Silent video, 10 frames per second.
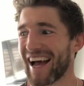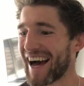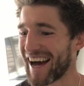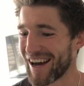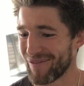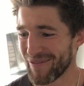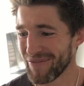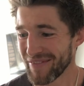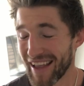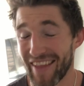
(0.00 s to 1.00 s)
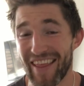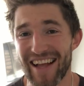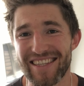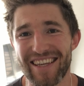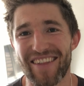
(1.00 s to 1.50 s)
And
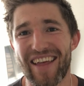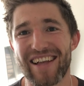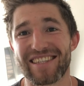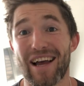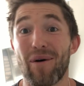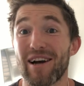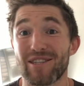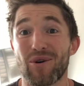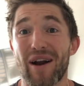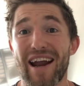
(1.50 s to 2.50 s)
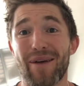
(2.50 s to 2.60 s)
that's how I saw it